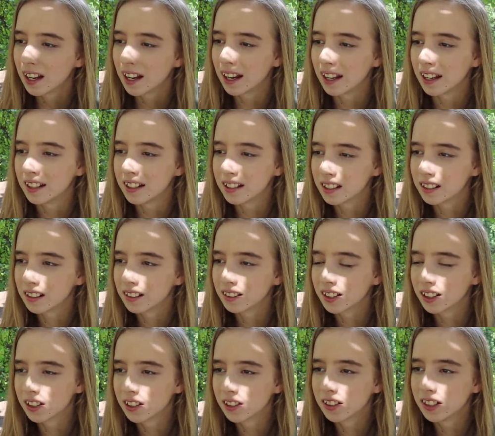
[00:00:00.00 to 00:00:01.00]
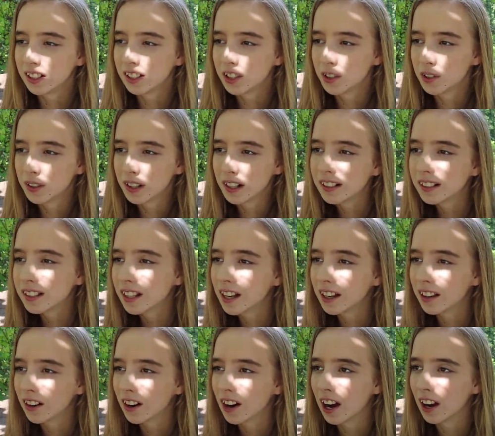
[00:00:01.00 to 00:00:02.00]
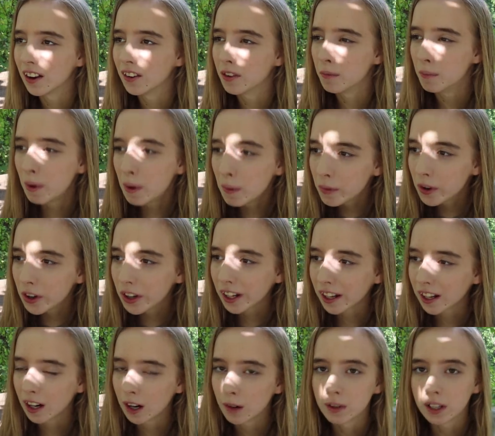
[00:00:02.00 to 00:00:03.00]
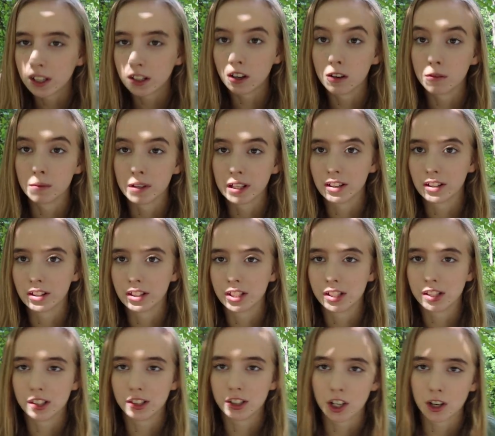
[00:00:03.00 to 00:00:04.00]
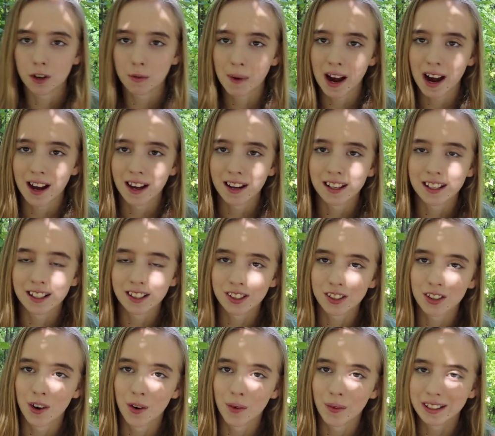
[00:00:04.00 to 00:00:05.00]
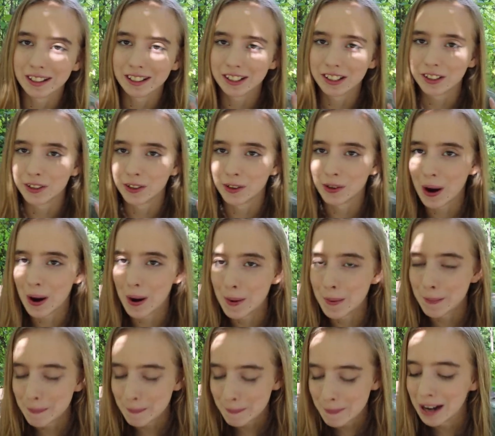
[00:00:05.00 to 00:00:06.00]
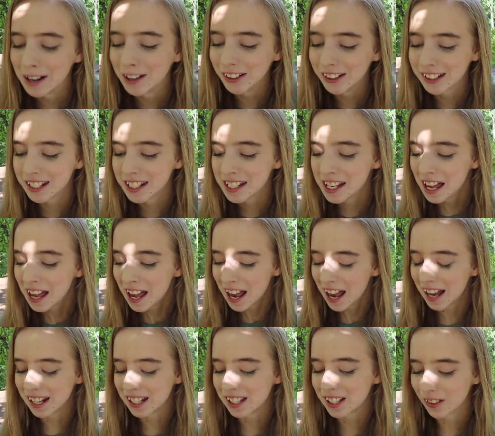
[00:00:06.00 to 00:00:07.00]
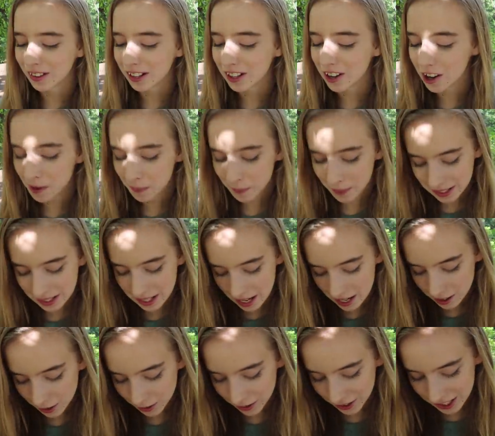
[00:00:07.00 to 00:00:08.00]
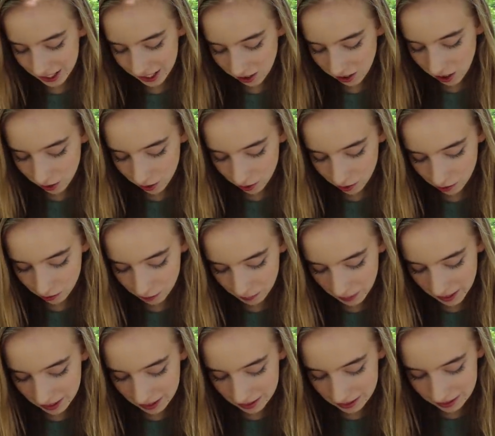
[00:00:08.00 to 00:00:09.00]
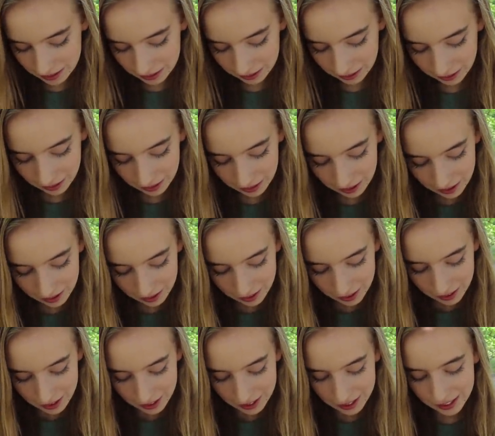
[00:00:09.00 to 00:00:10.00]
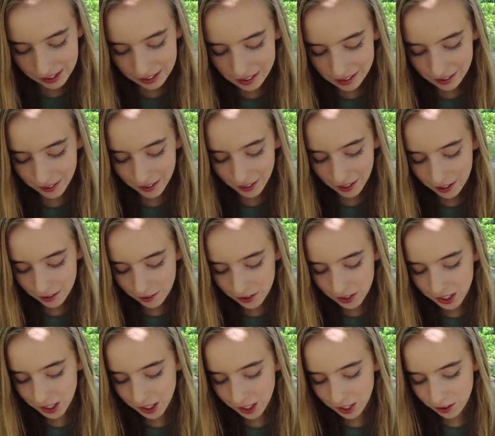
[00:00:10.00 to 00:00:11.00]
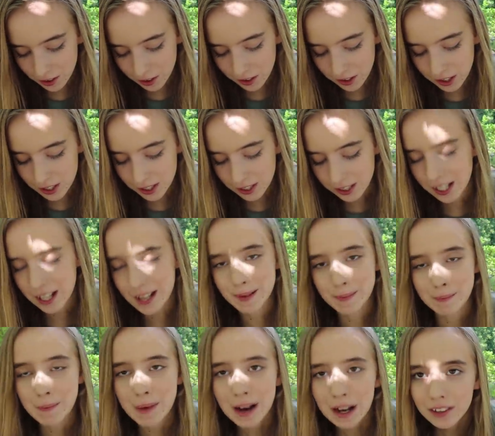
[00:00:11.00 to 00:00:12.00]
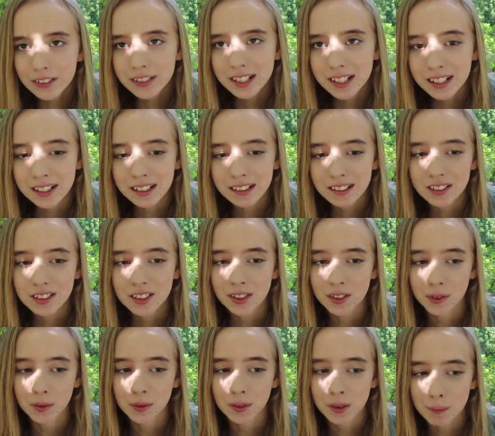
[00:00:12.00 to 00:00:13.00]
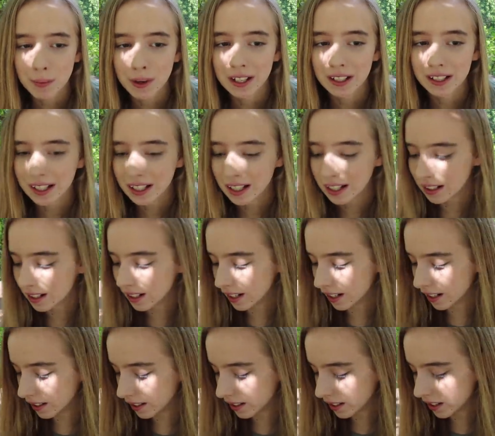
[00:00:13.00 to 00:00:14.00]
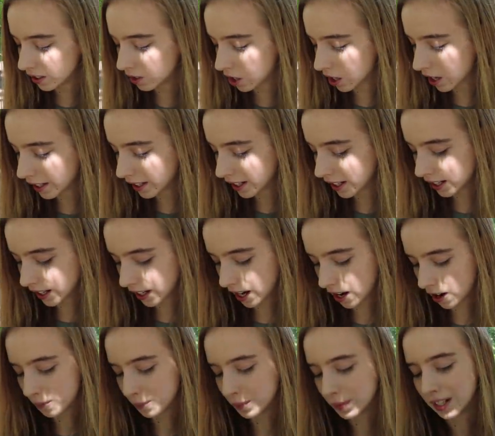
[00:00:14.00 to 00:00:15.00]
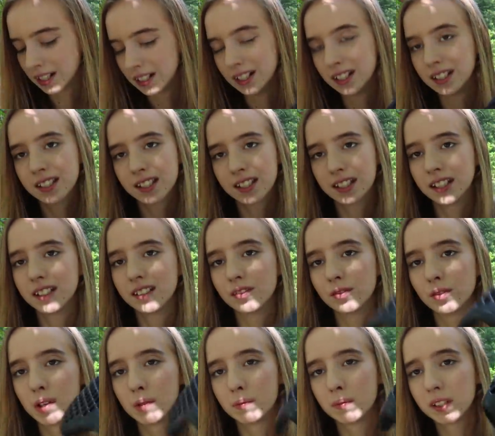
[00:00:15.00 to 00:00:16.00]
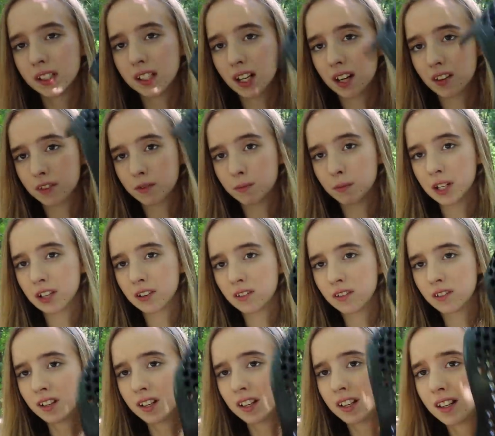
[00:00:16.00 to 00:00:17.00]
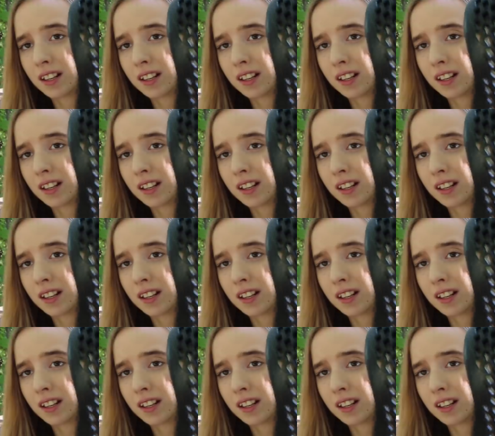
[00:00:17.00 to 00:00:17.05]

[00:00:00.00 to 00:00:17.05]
And literally two days later, I remembered it. I'm like, oh my gosh, it's a gel pad. It's going to melt. And so I called my dad, who was still at home, and he said that it was literally just like melted to the bucket. And he tried getting out, but it's like ripped down the middle.